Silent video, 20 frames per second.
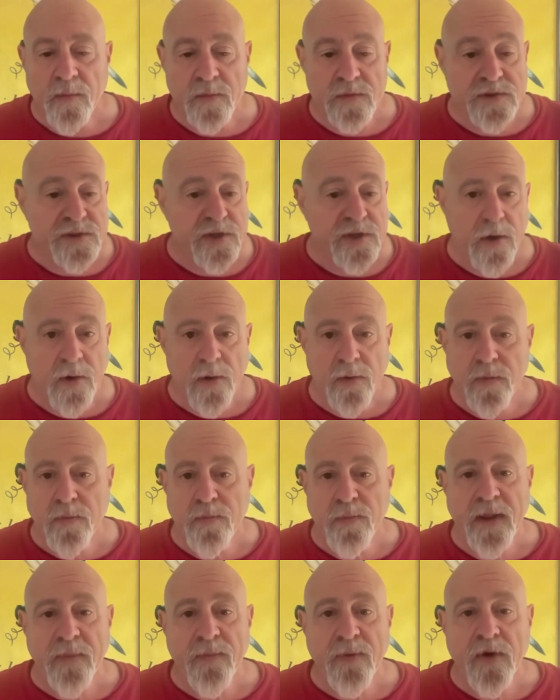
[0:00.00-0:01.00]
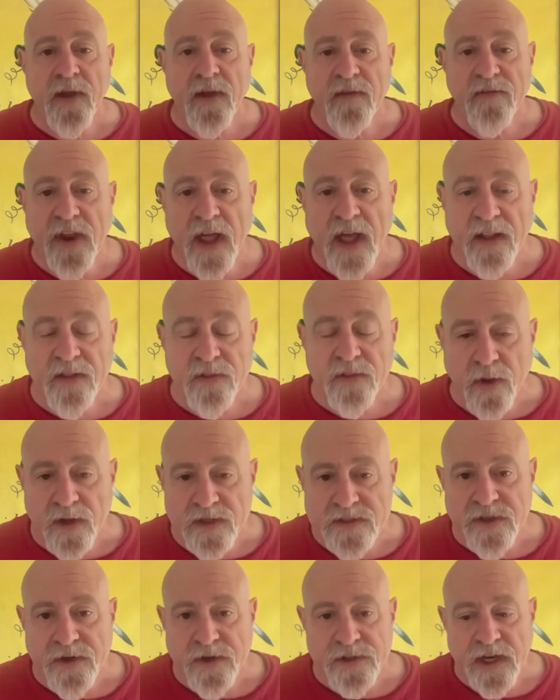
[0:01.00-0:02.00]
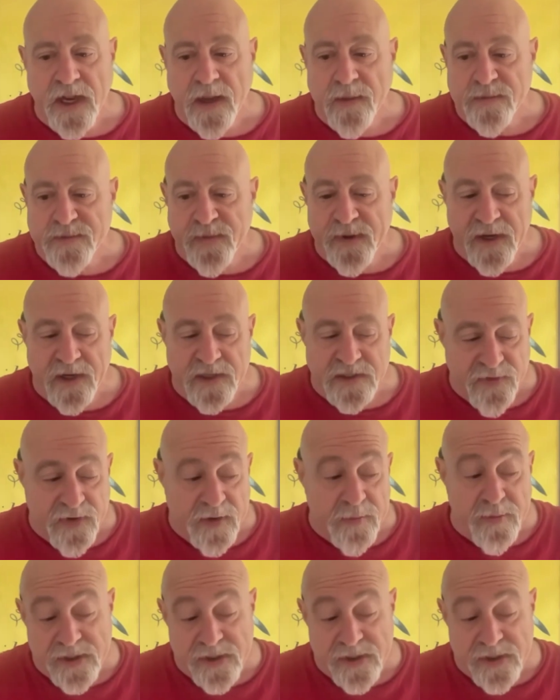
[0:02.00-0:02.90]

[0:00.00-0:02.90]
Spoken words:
So people have not lost their jobs because of it,